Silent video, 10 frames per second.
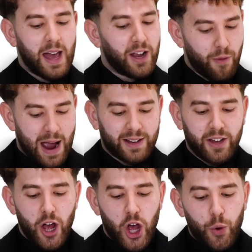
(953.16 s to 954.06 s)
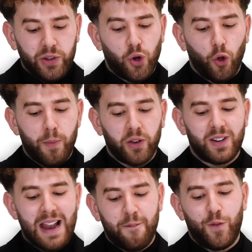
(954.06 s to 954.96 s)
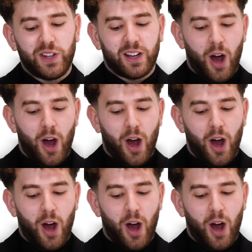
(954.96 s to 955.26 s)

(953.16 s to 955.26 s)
Incorrect. Who has scored the most left footed